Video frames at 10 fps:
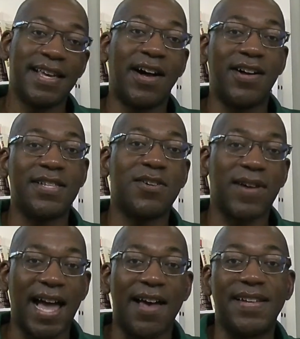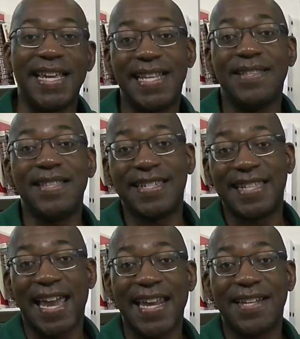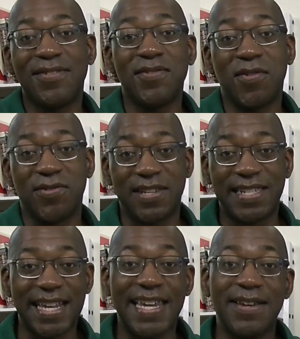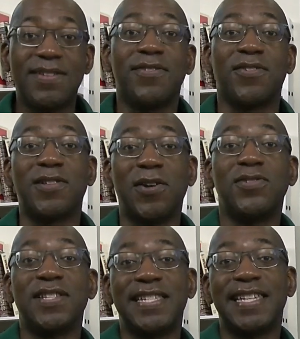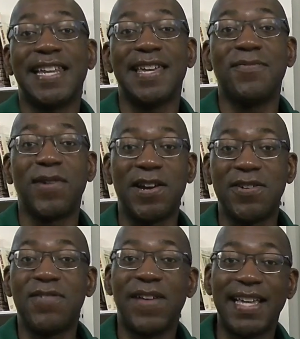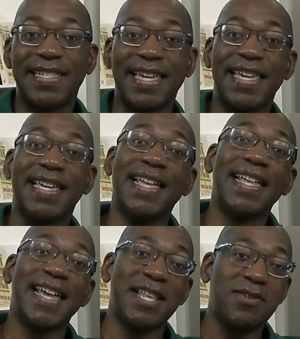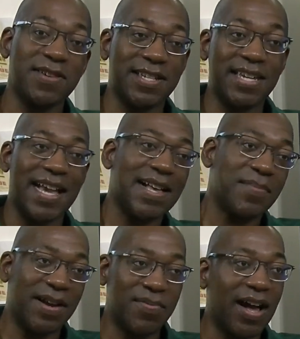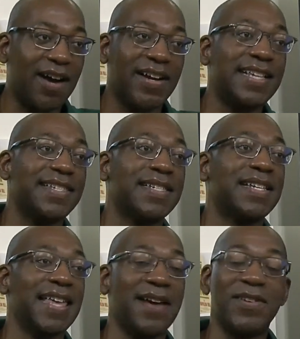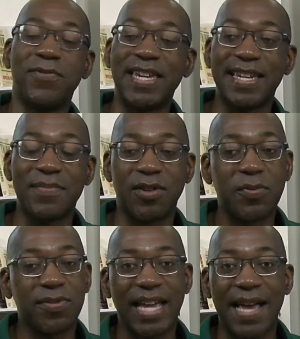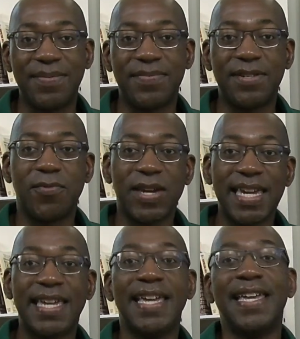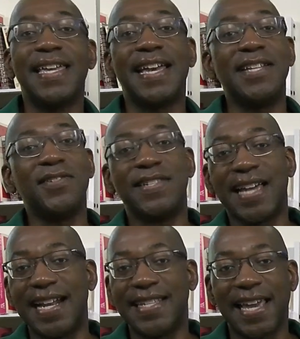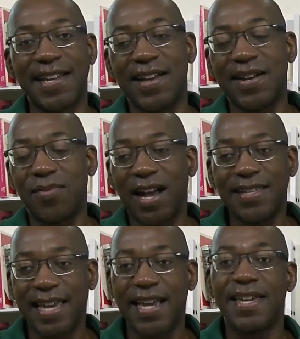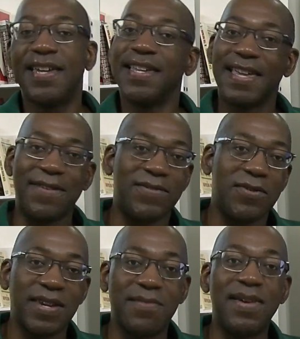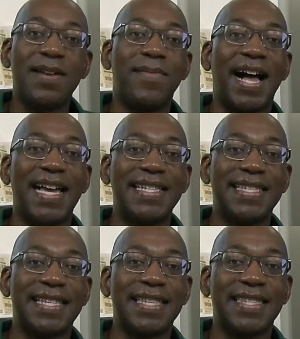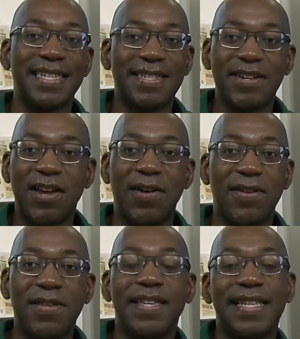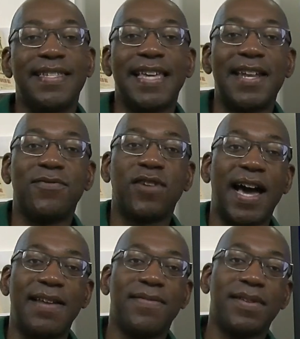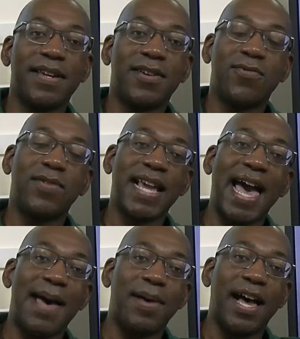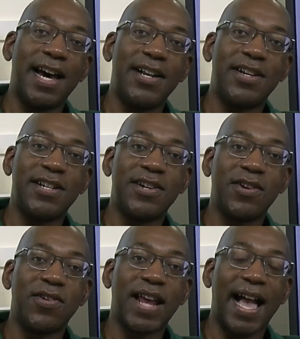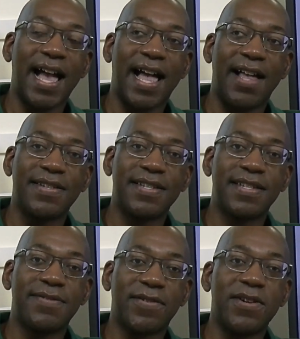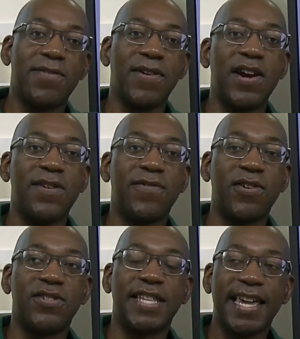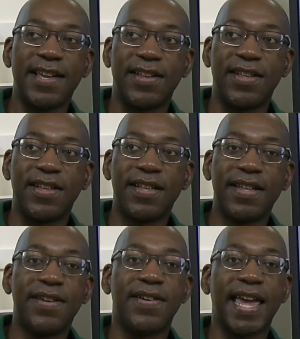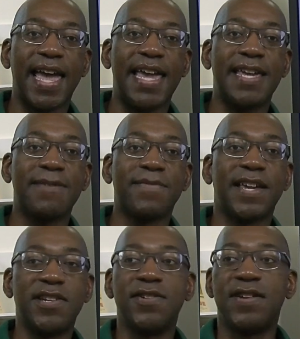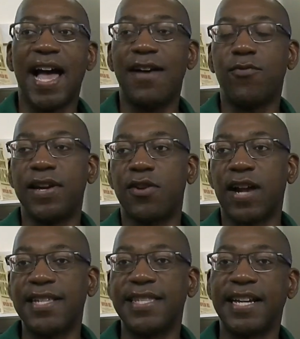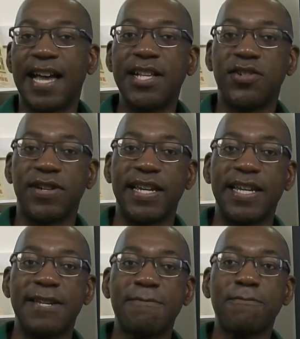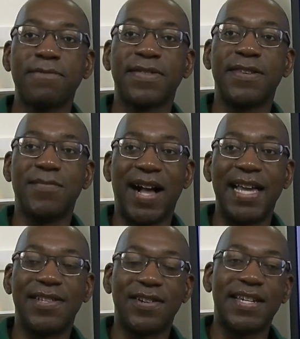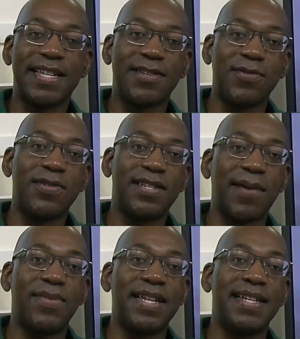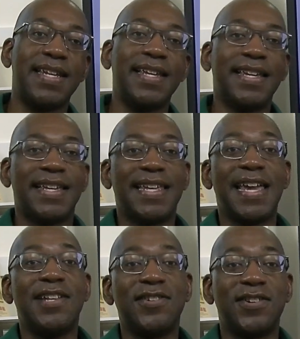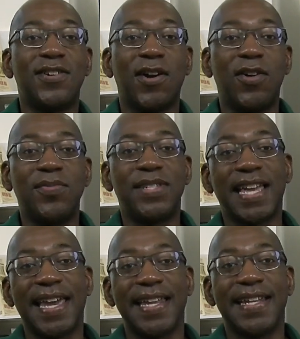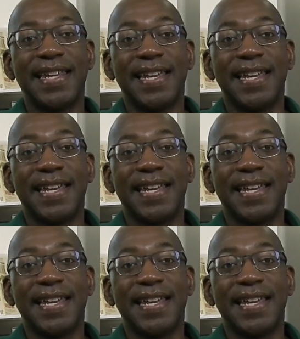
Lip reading: on the ground in the state or the city or close to the city where you're investing, and you can check up on progress every week, multiple times a week, and you decide to take on a project, if you can minimize you know, instead of trying to rehab a 100-year-old house for your very first deal, okay, and you're halfway across the country, you might look at doing something in your home state